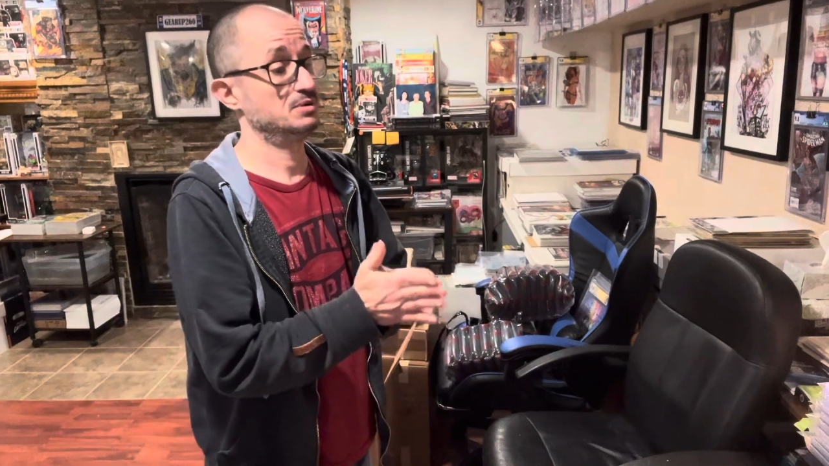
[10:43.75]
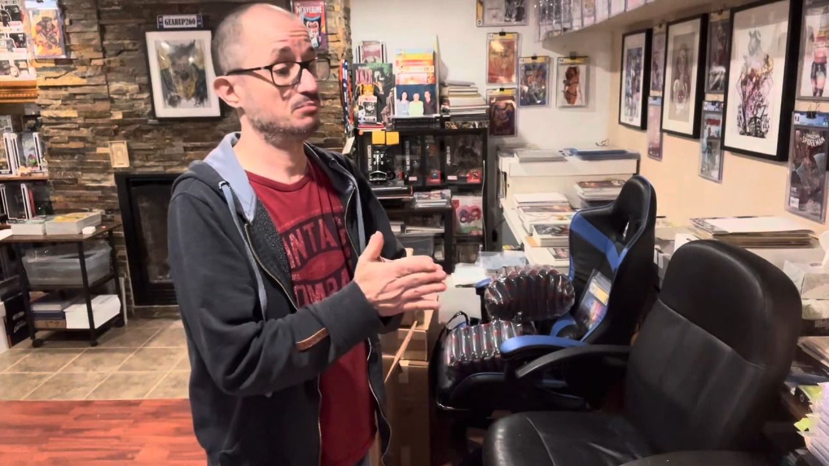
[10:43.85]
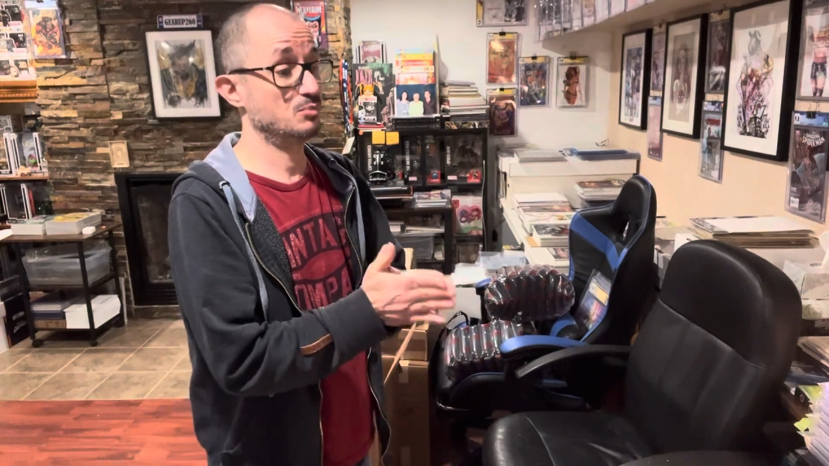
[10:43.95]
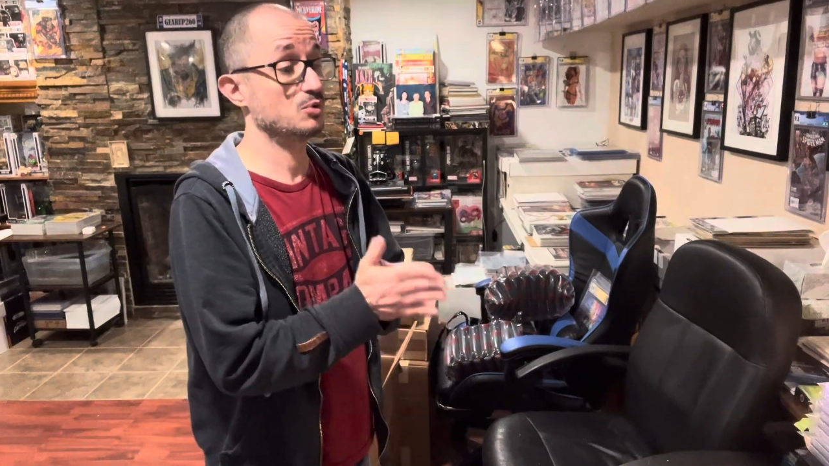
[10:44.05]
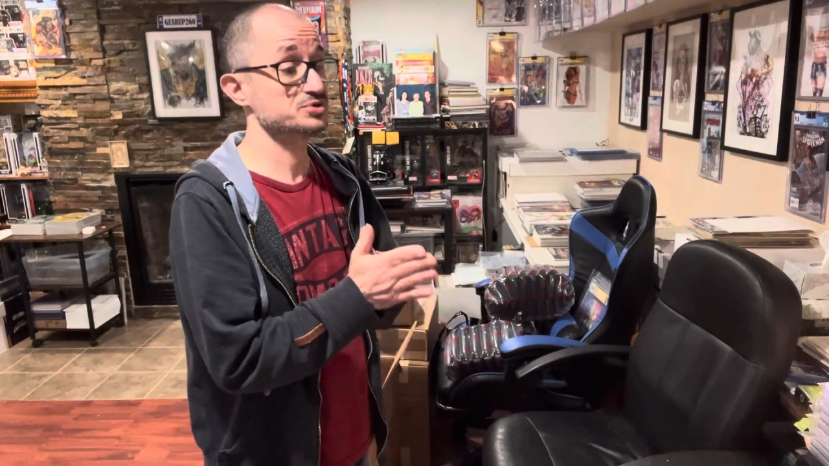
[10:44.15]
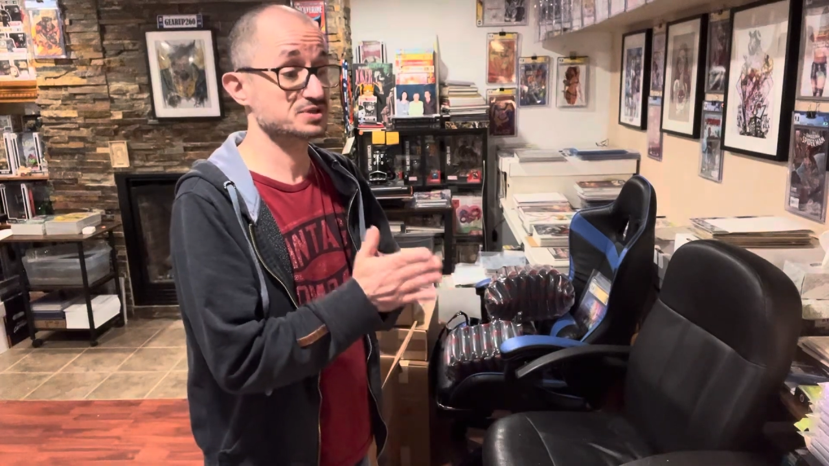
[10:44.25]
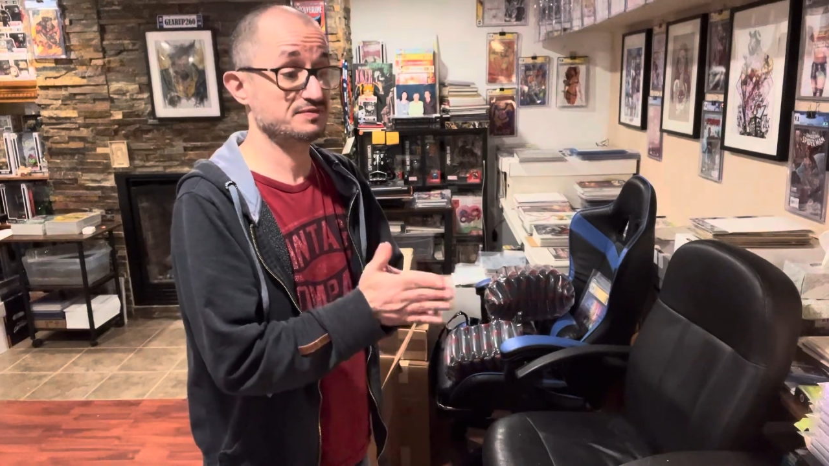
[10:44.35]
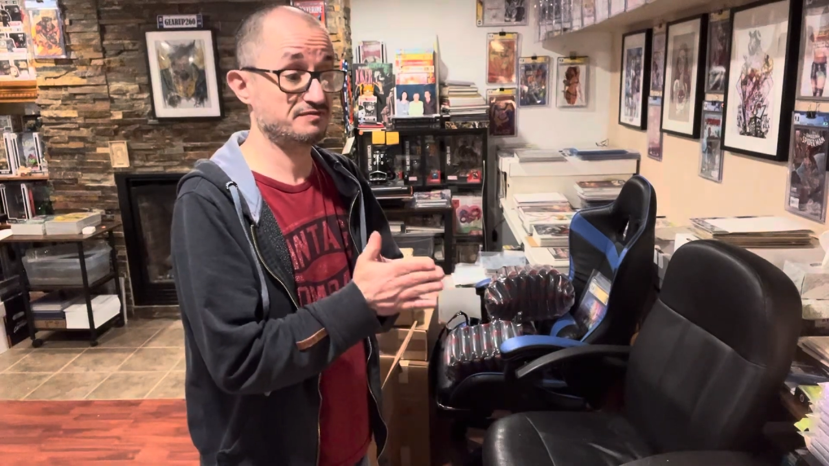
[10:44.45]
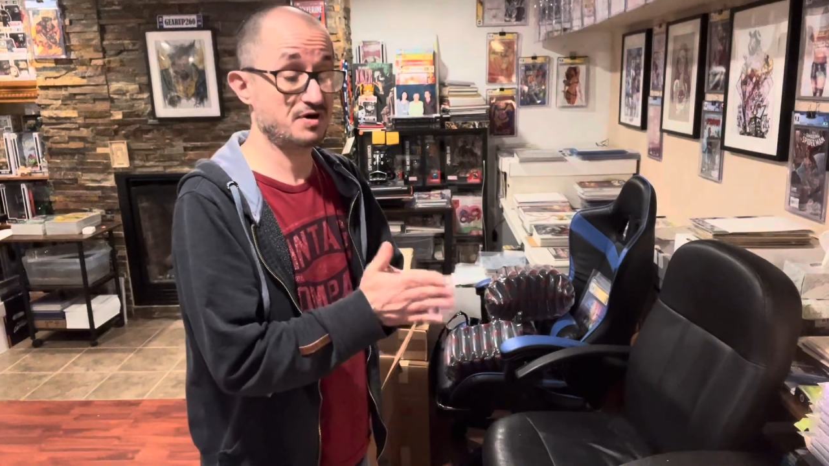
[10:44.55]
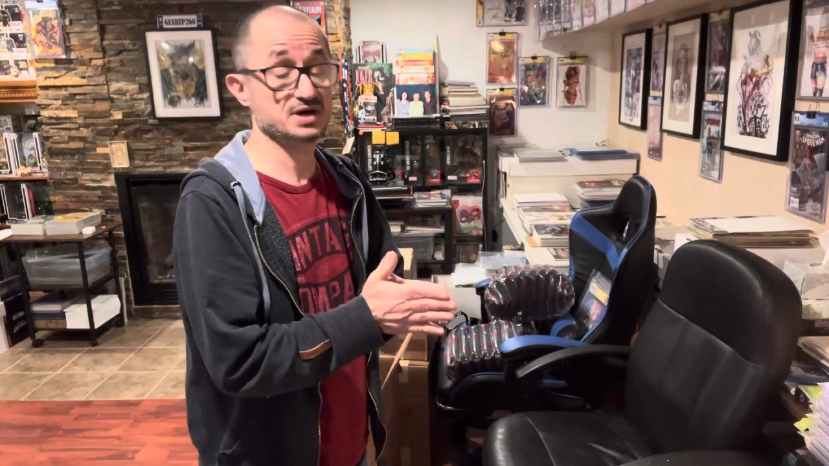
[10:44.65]
most of the
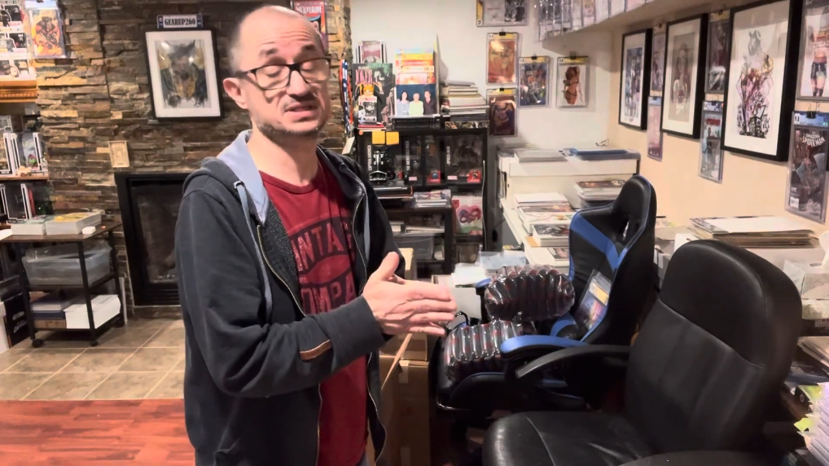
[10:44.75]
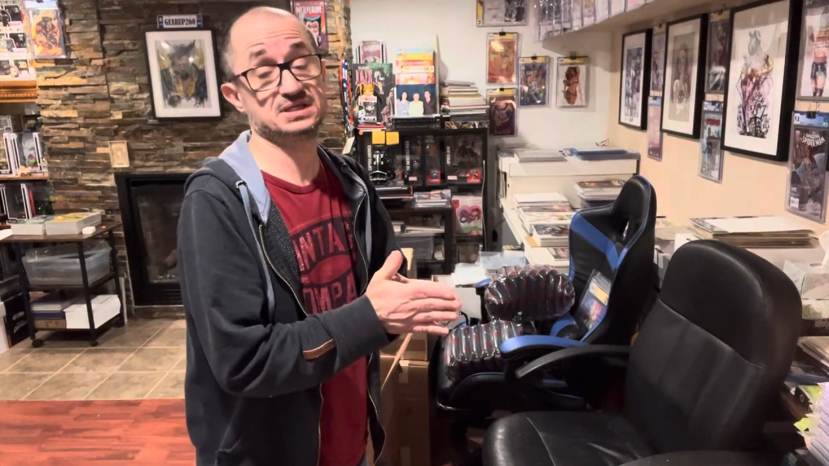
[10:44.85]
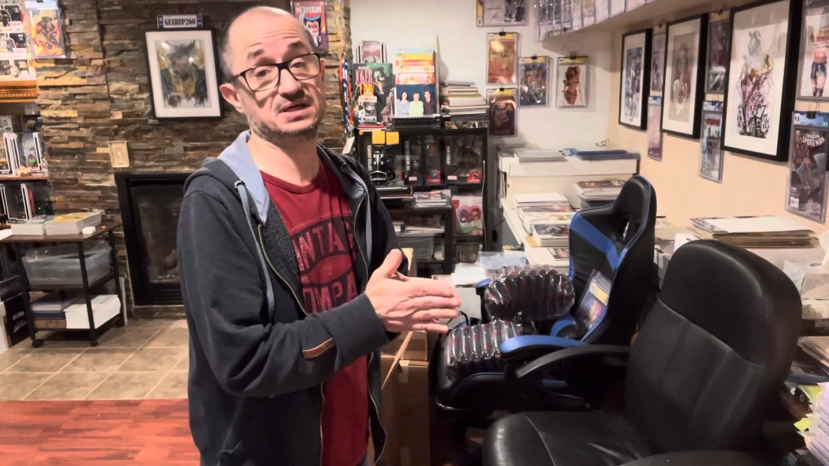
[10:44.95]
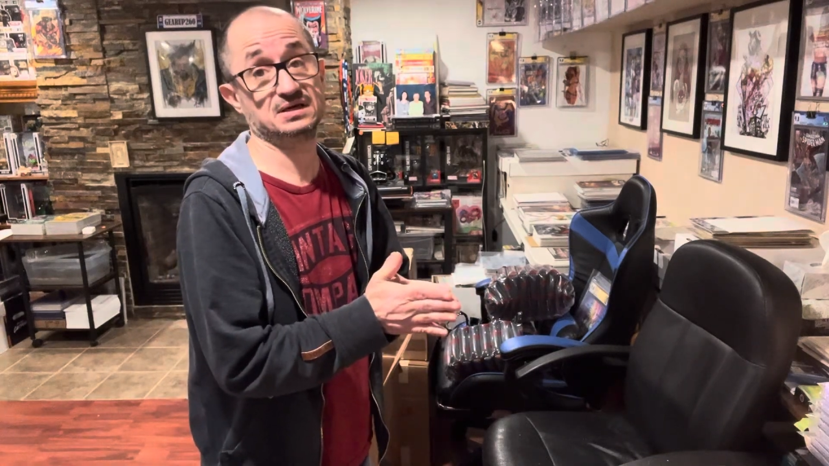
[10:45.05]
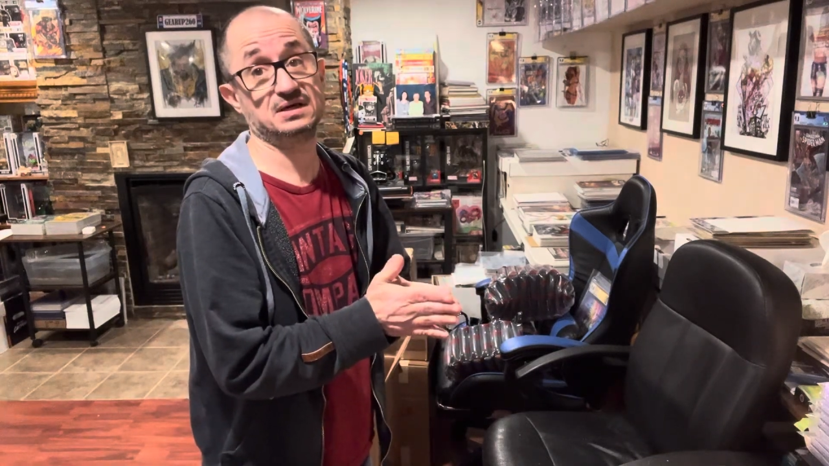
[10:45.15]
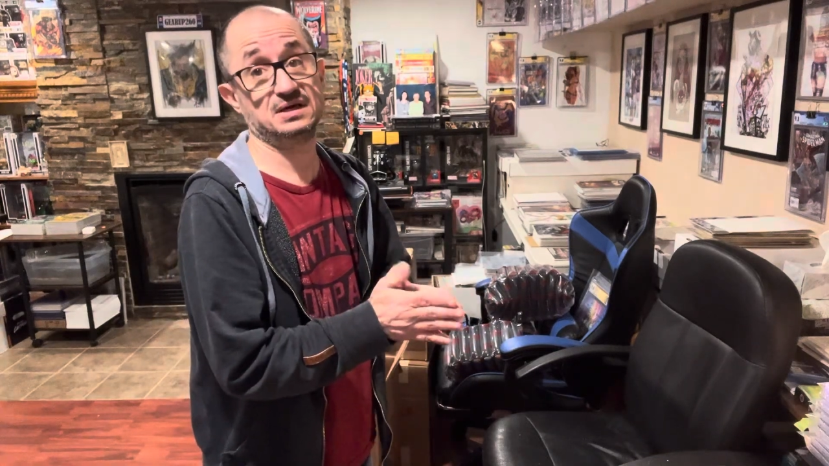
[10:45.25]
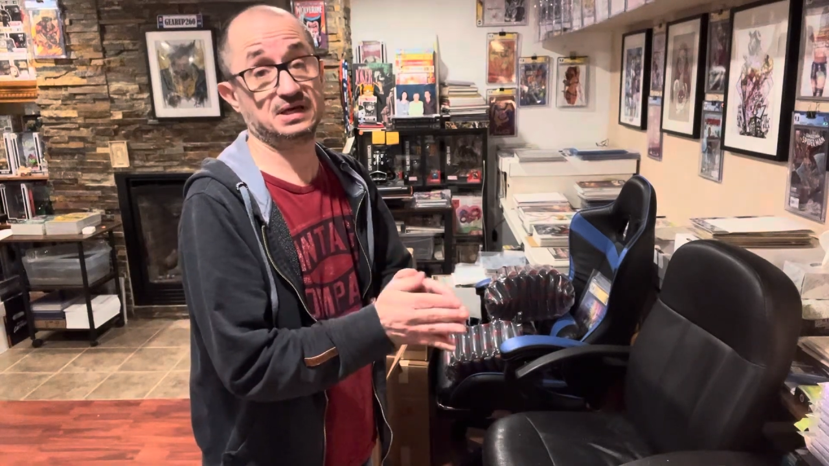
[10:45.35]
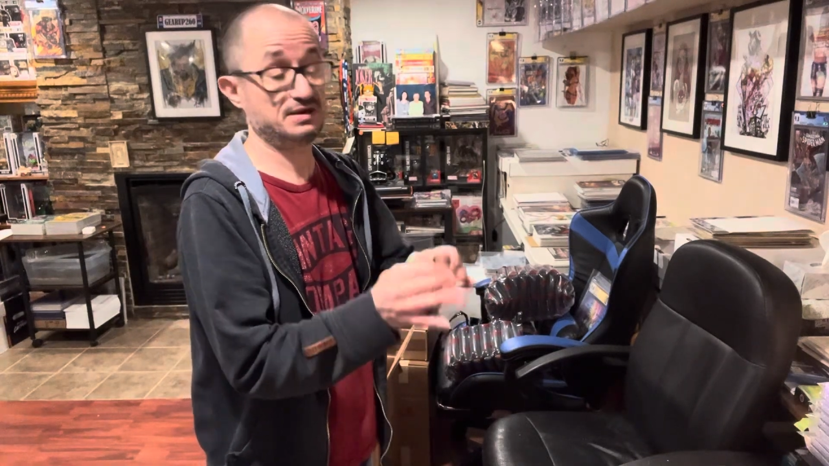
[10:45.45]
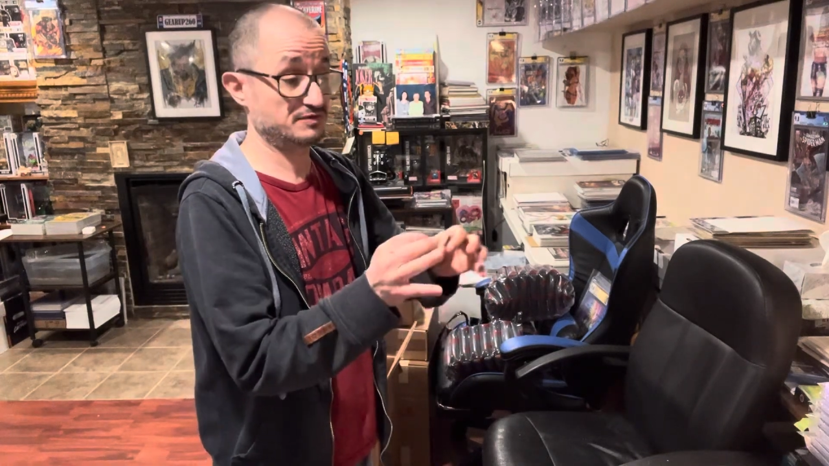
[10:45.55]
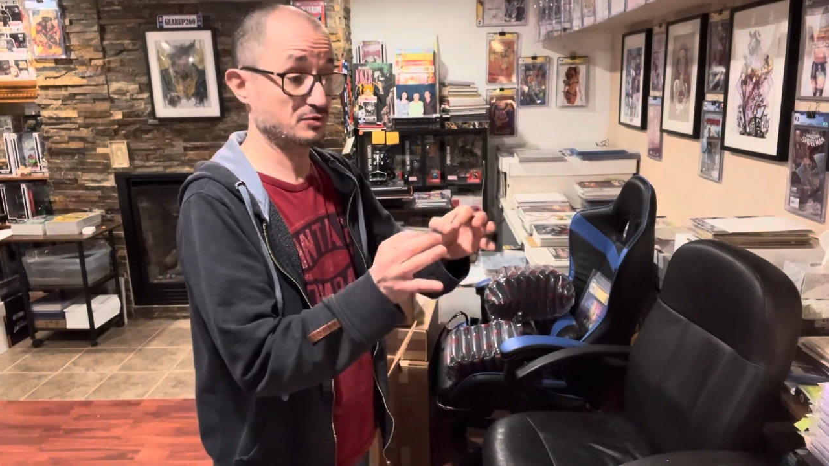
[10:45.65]
foxing.
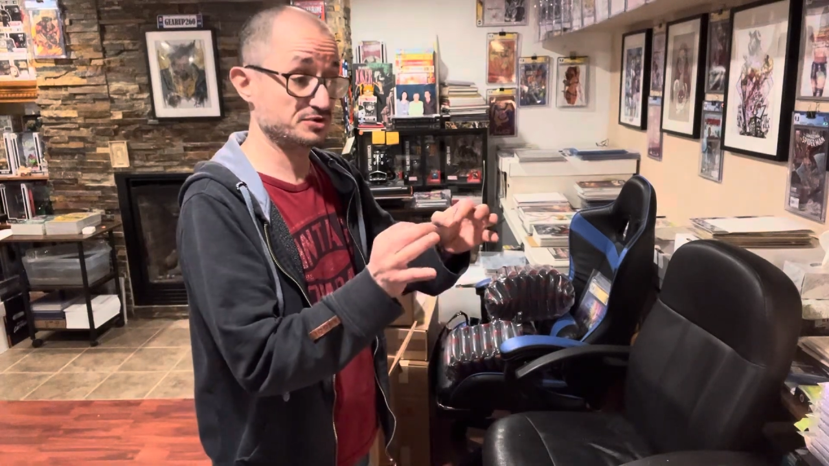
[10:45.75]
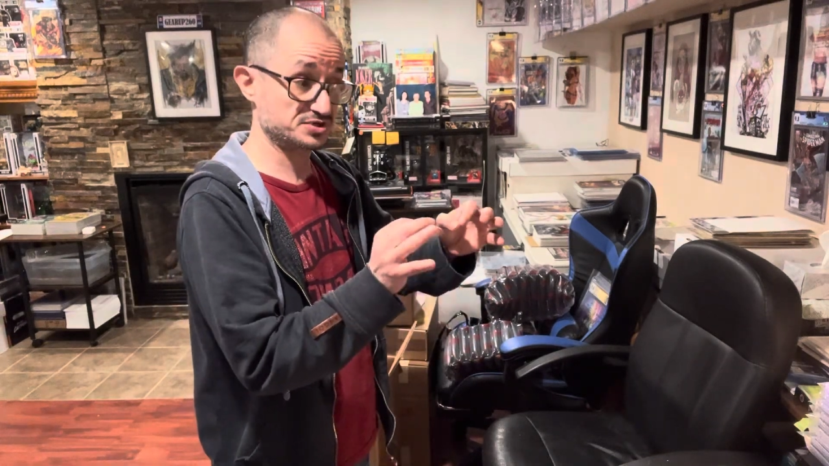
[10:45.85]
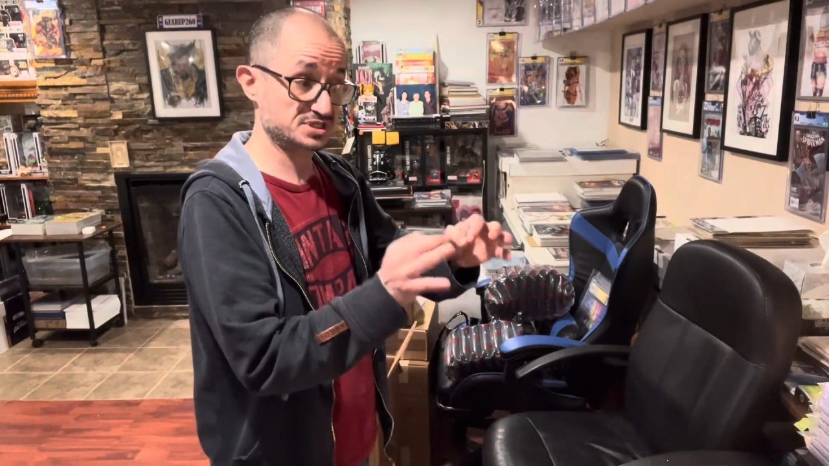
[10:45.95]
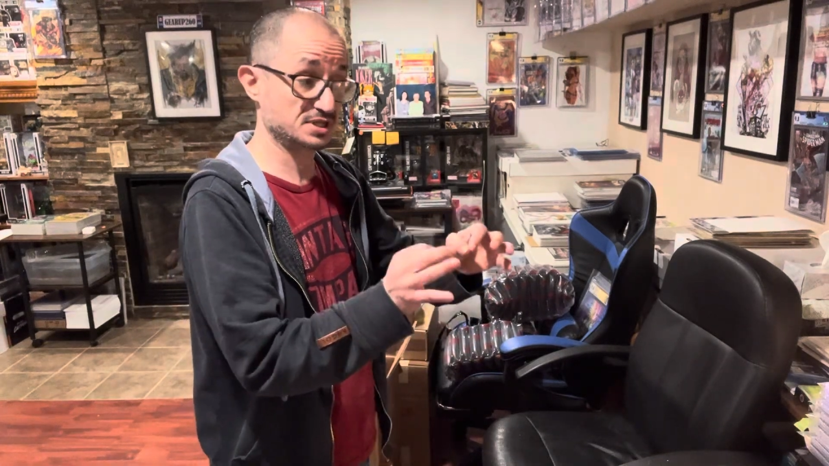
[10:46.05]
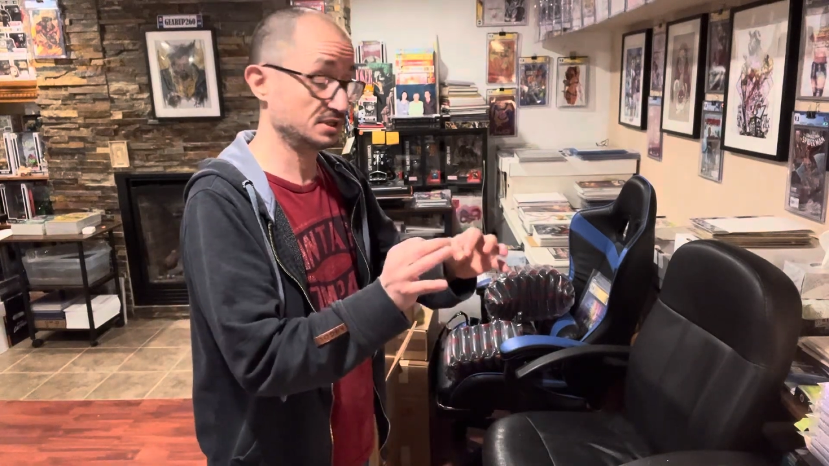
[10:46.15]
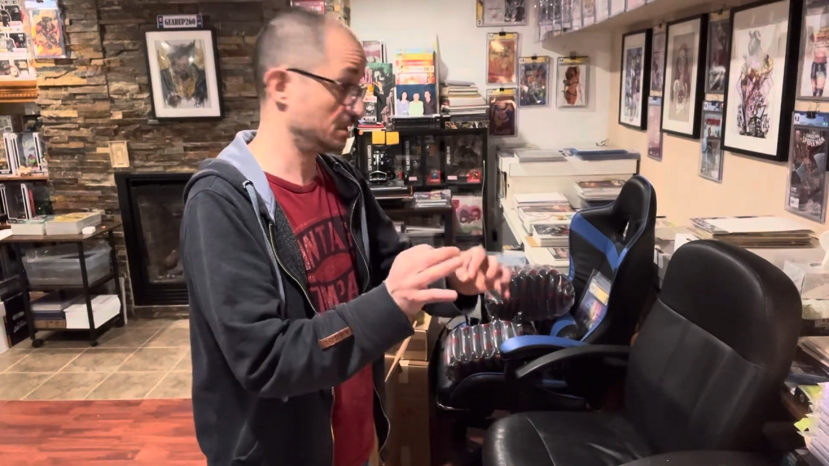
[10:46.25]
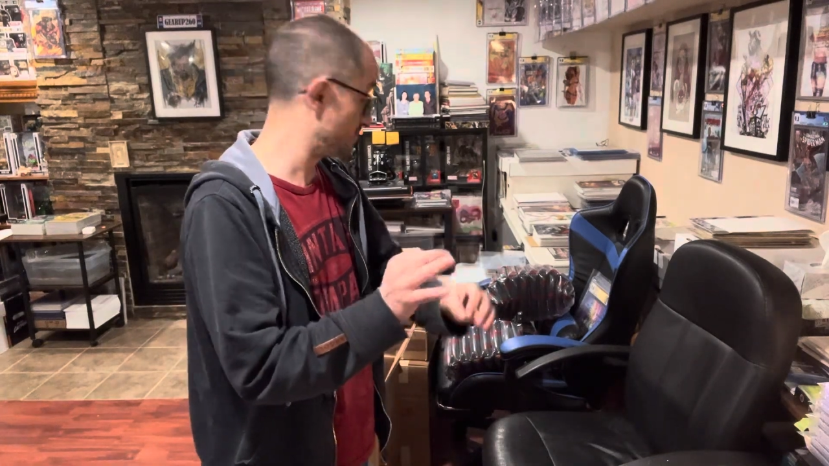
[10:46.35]
Even though there's still a little